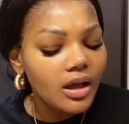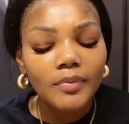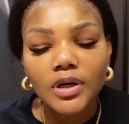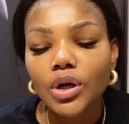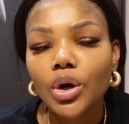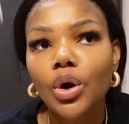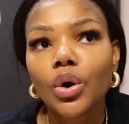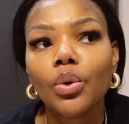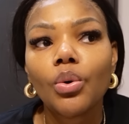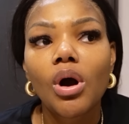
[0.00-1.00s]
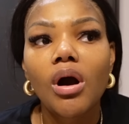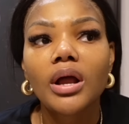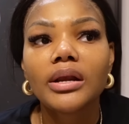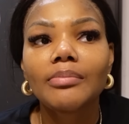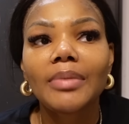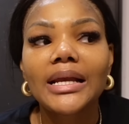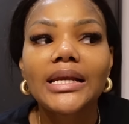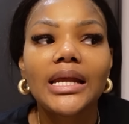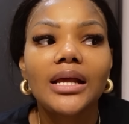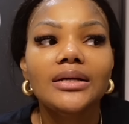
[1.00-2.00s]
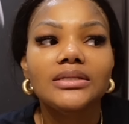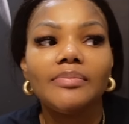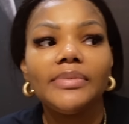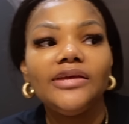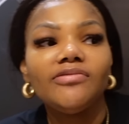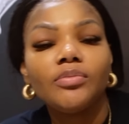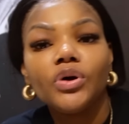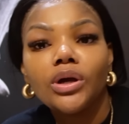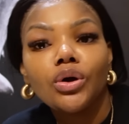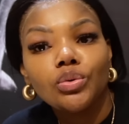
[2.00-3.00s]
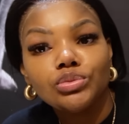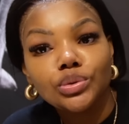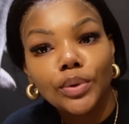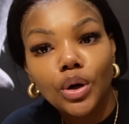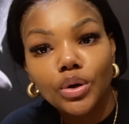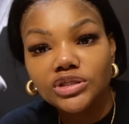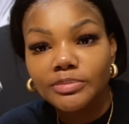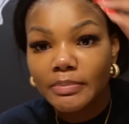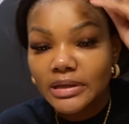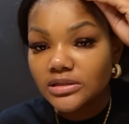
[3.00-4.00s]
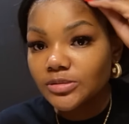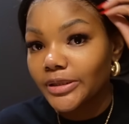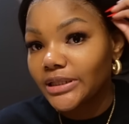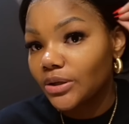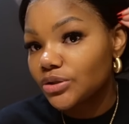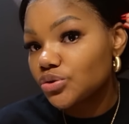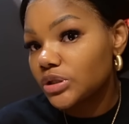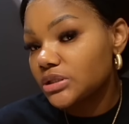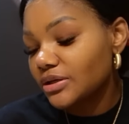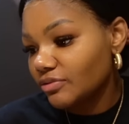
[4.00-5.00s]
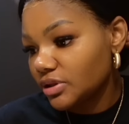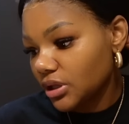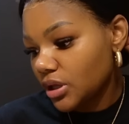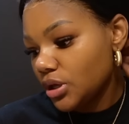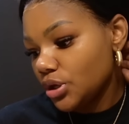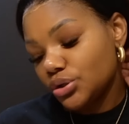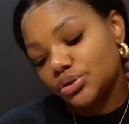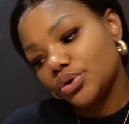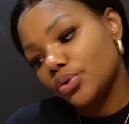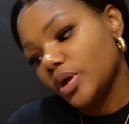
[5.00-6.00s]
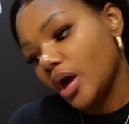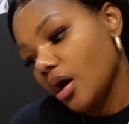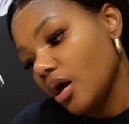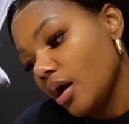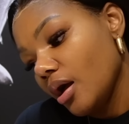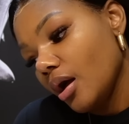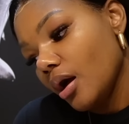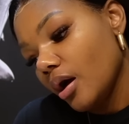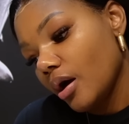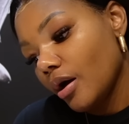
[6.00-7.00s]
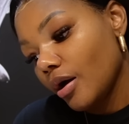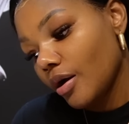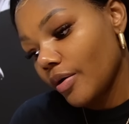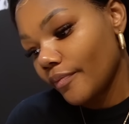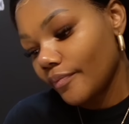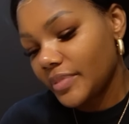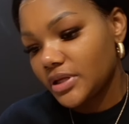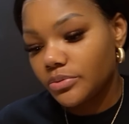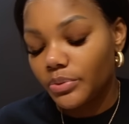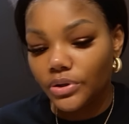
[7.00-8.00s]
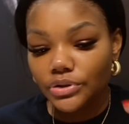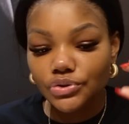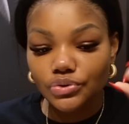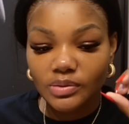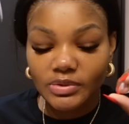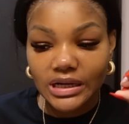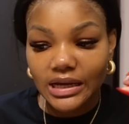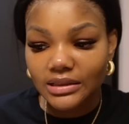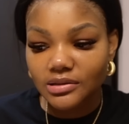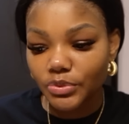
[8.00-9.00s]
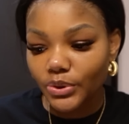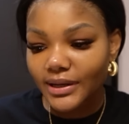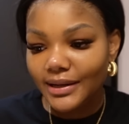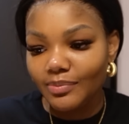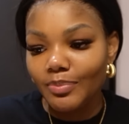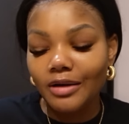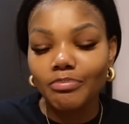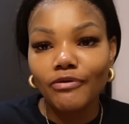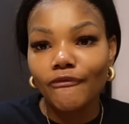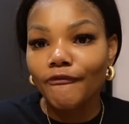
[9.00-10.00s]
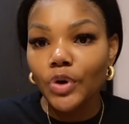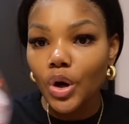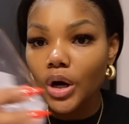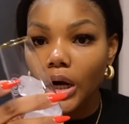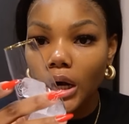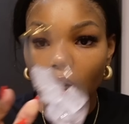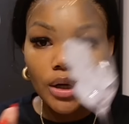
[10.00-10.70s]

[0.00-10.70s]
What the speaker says: I'm gonna go on Monday, because I'm leaving. I'm going home tomorrow. It's my mother's birthday on the 27th. So yeah, that's what we're gonna do. So I'm gonna cut them quickly. But before,